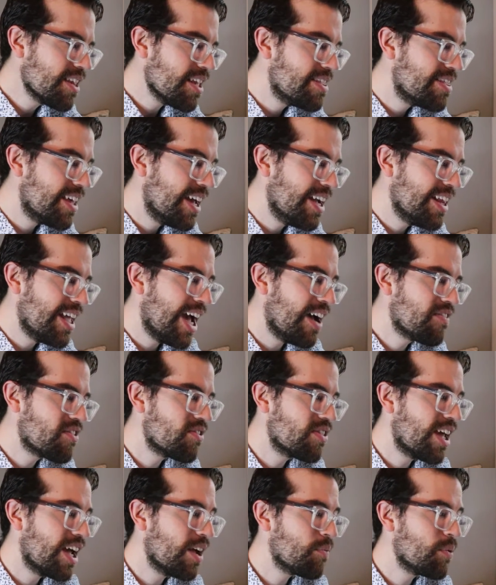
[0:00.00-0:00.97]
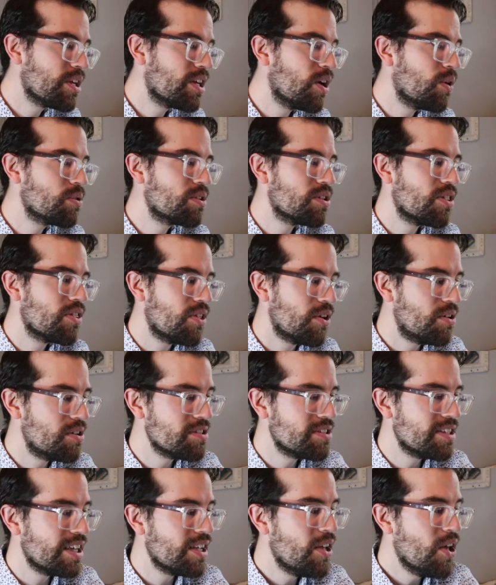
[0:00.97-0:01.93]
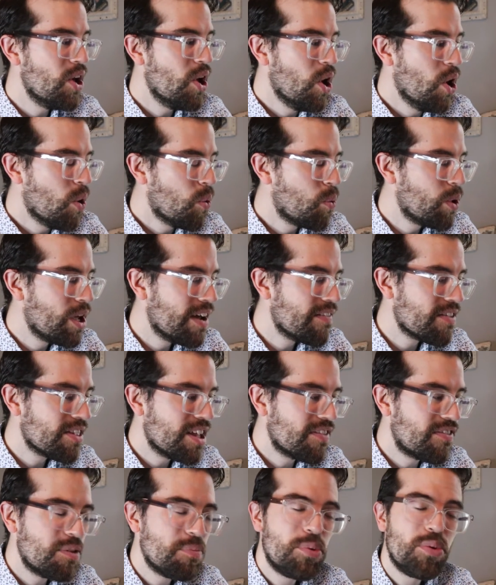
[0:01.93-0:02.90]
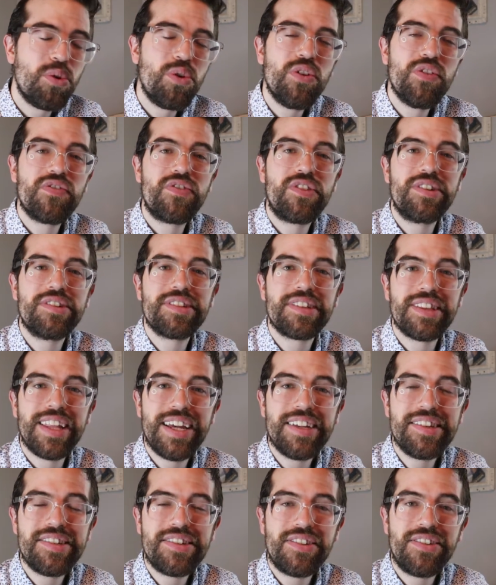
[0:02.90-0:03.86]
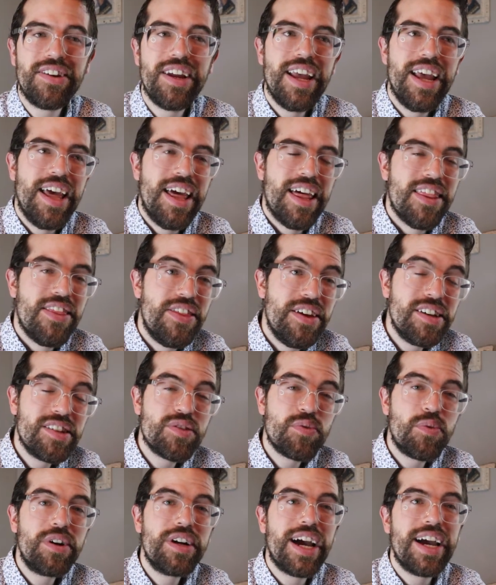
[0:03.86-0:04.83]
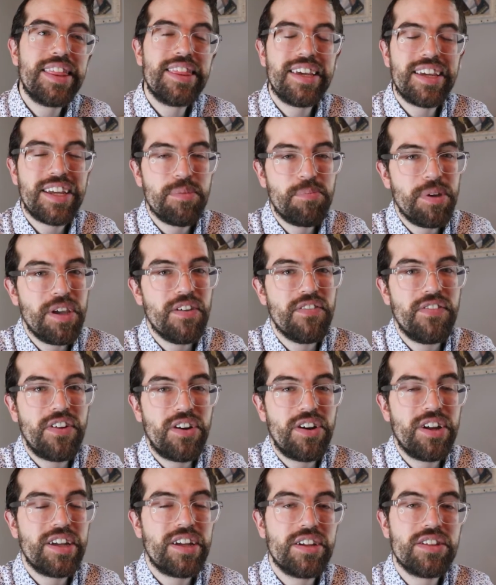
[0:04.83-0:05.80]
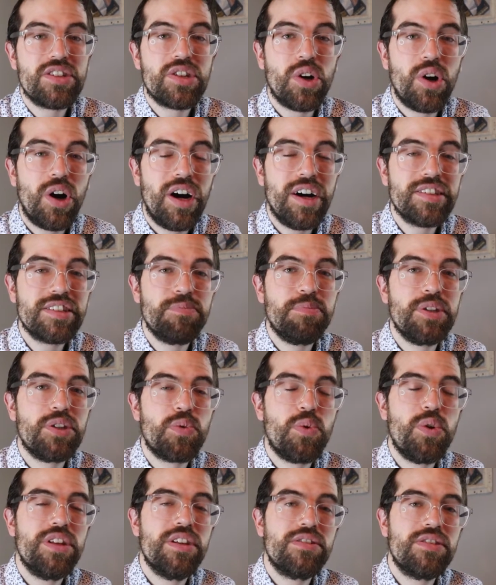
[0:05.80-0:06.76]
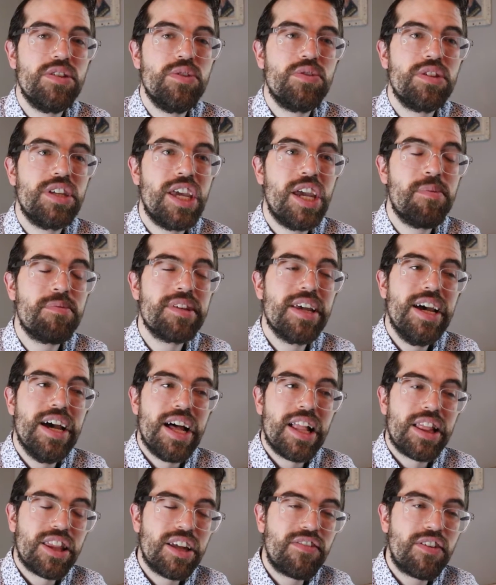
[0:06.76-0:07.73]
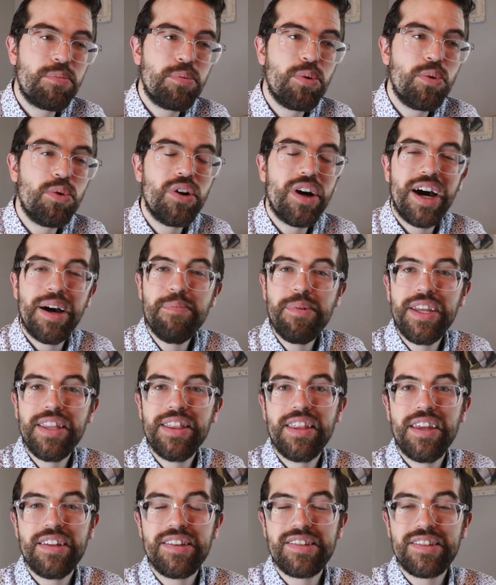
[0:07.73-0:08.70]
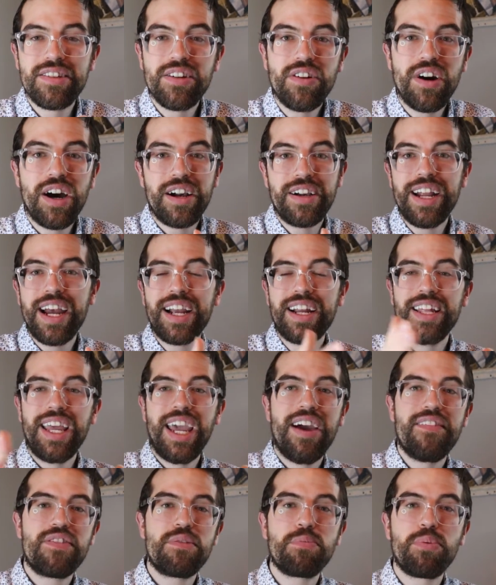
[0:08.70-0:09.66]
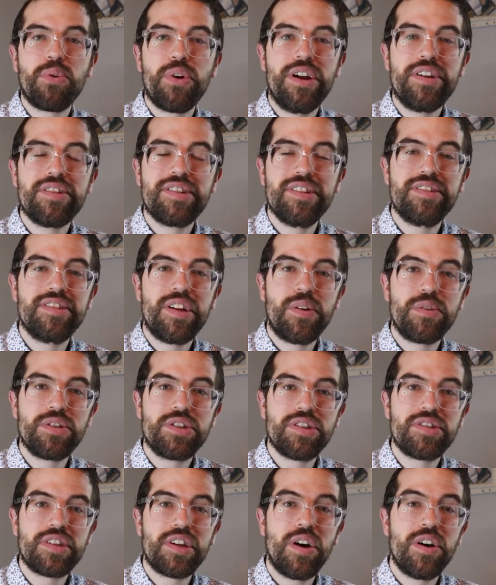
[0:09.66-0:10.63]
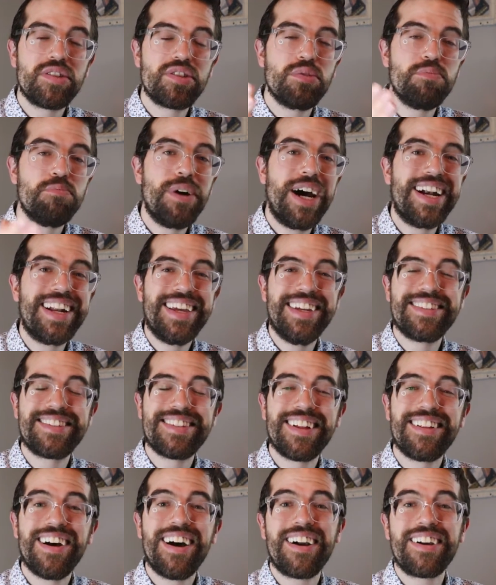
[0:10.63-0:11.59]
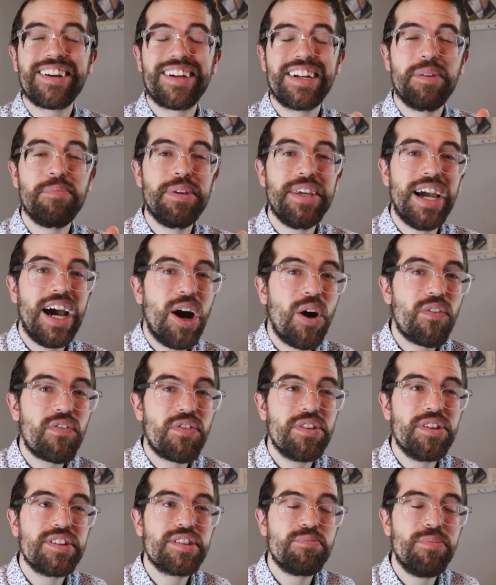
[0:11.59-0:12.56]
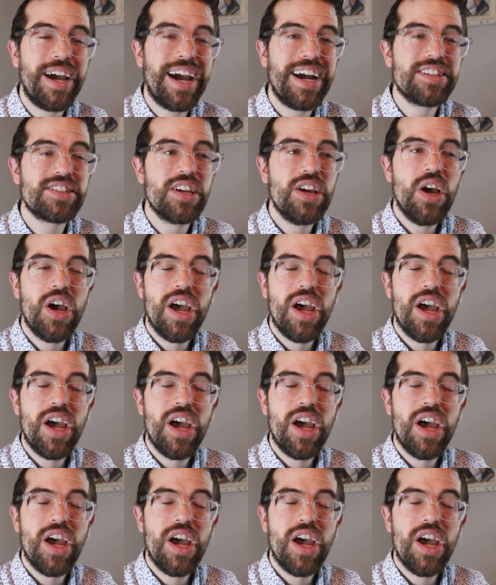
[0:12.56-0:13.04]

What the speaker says: Then after that, we go to Thursday. We have Liverpool versus Leicester. This one, I think, could be a very good toss between the two teams. Liverpool, I mean, they still are not going to have their players since they were just gone. So Mane and Salah are going to be out for this match.